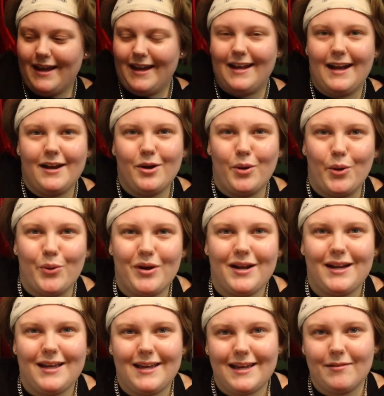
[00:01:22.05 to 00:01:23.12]
and I don't own
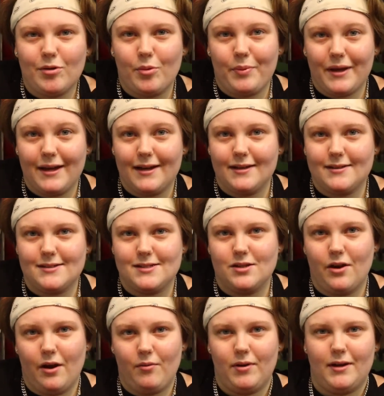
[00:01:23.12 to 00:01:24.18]
any camo pants, so
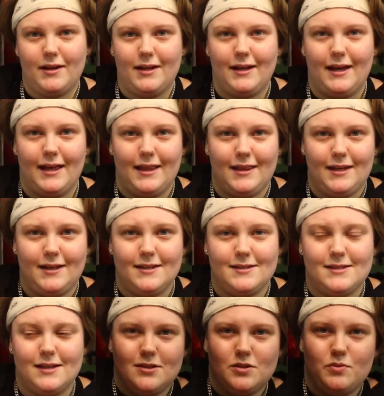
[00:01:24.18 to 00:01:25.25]
I wanted to get
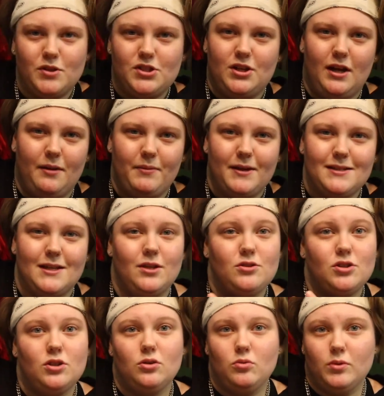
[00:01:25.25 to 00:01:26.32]
these to switch it up because I
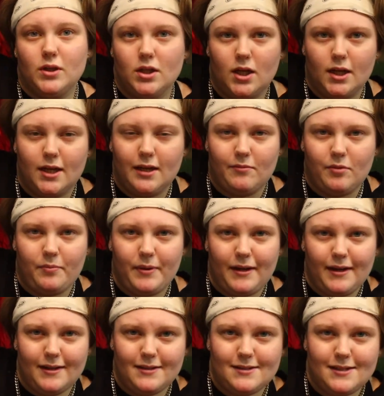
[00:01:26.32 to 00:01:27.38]
usually don't wear a lot of camo
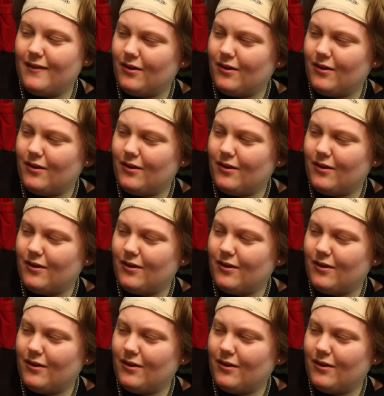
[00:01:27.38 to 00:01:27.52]
pants.